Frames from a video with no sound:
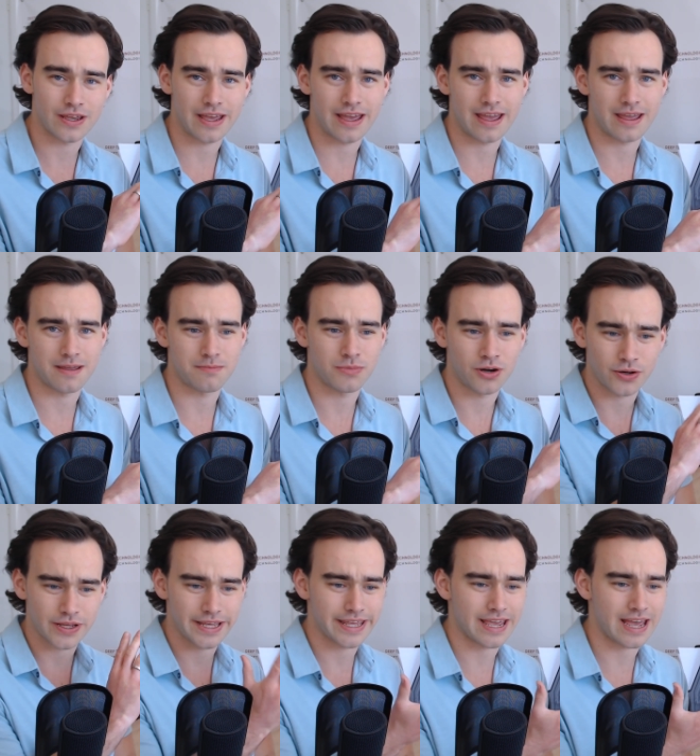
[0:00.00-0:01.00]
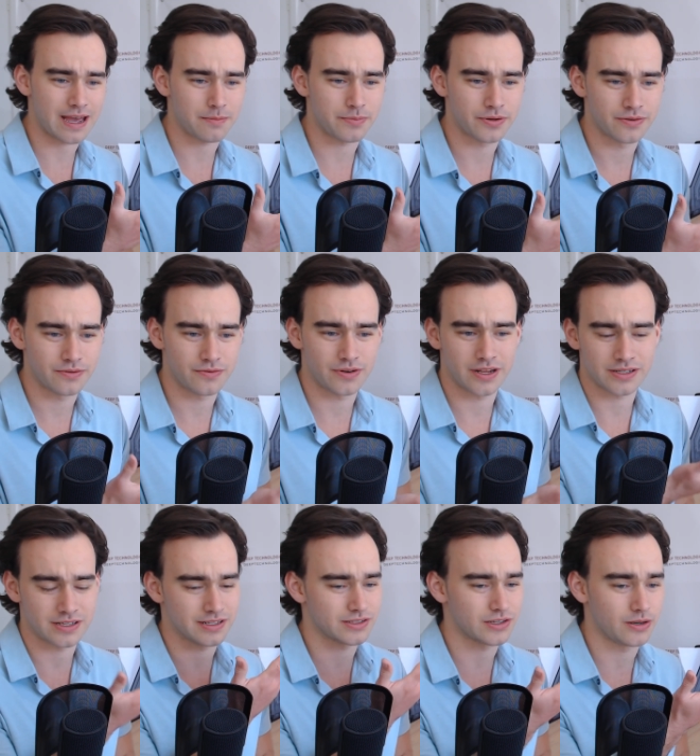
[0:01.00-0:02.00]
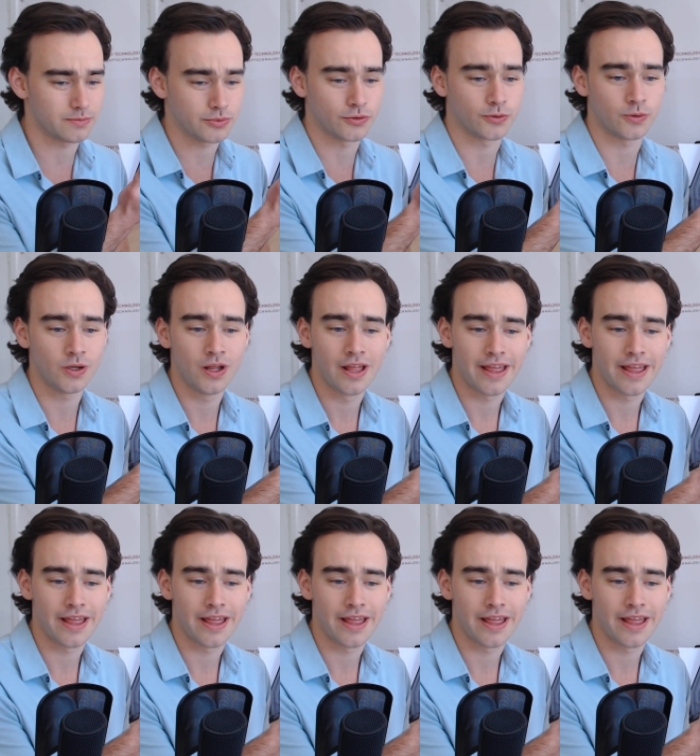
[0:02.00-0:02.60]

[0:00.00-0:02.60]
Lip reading: a market cap as an example,